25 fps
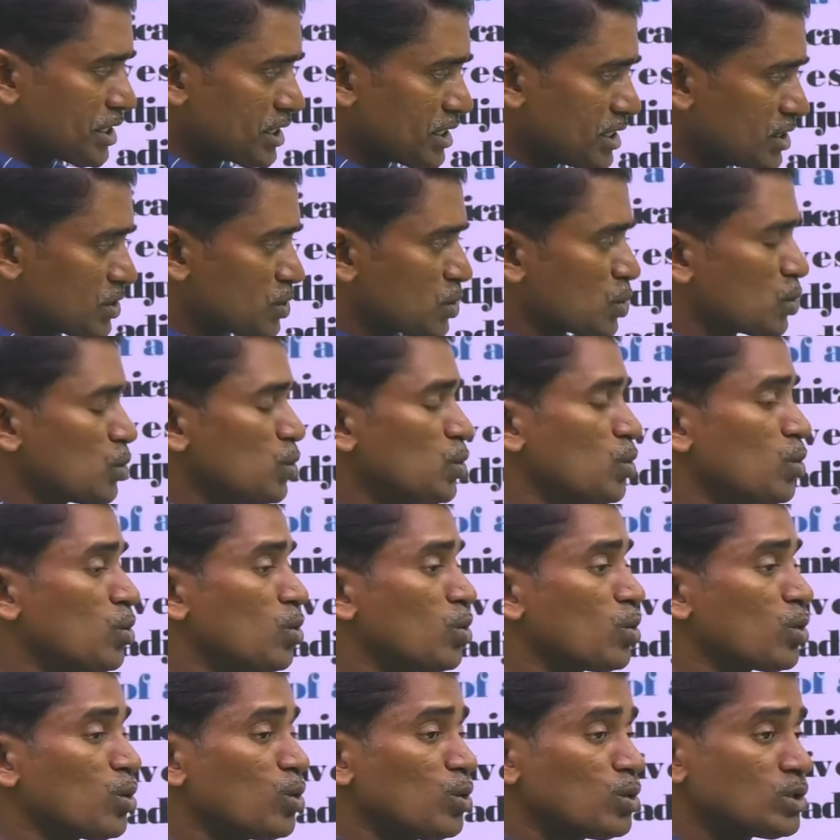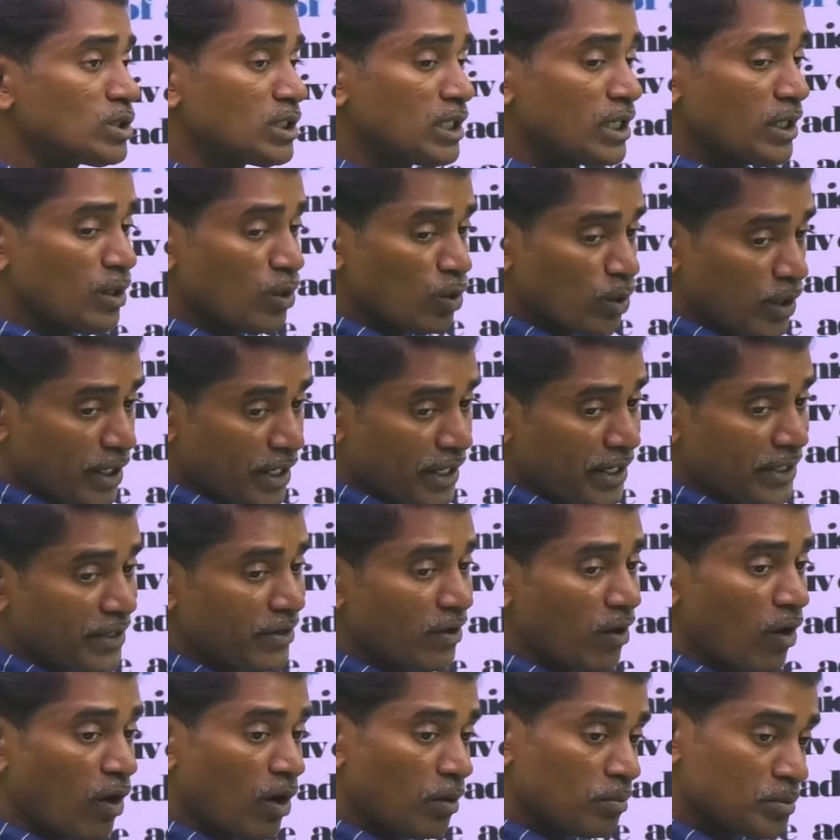these two closely located
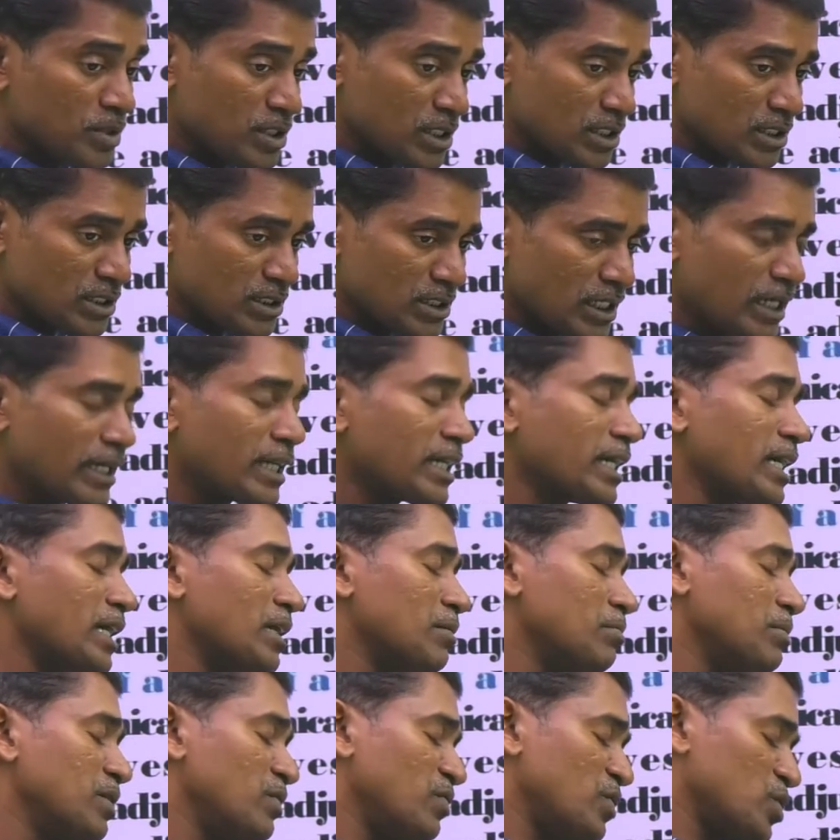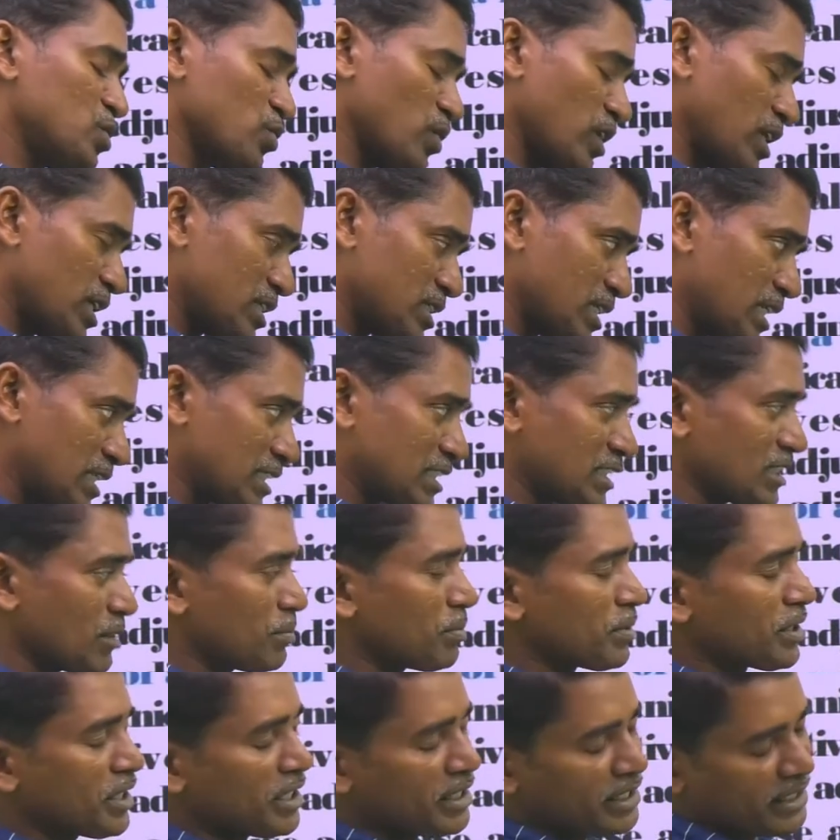objects and can be visualized as
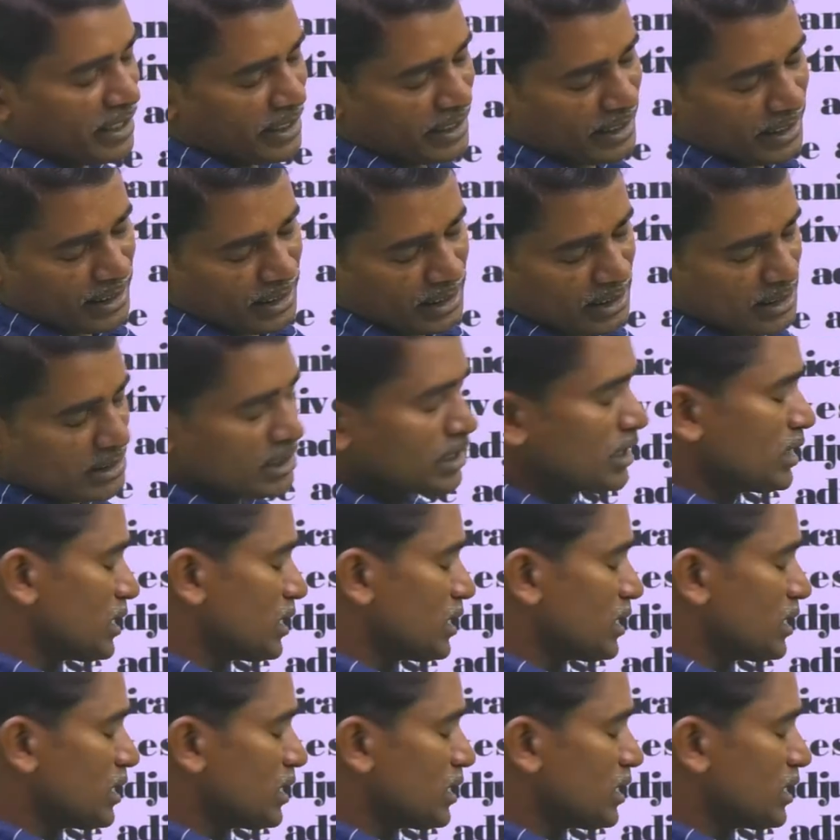separate entities.